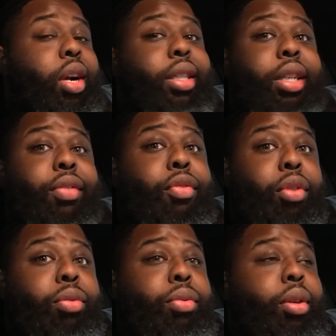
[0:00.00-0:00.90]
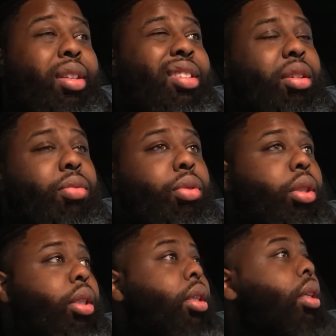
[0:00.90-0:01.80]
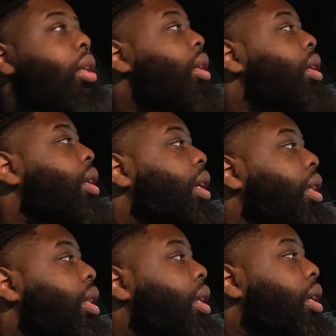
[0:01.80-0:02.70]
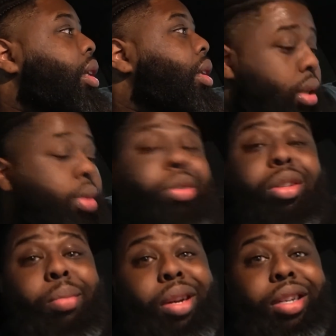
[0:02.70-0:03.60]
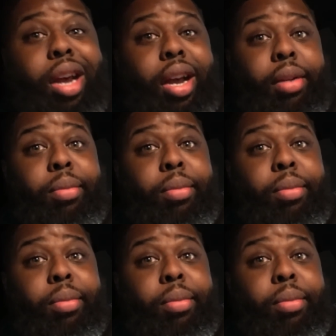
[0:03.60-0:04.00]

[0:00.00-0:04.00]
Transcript: already ten forty-one, so we'll see. And then we'll start my diet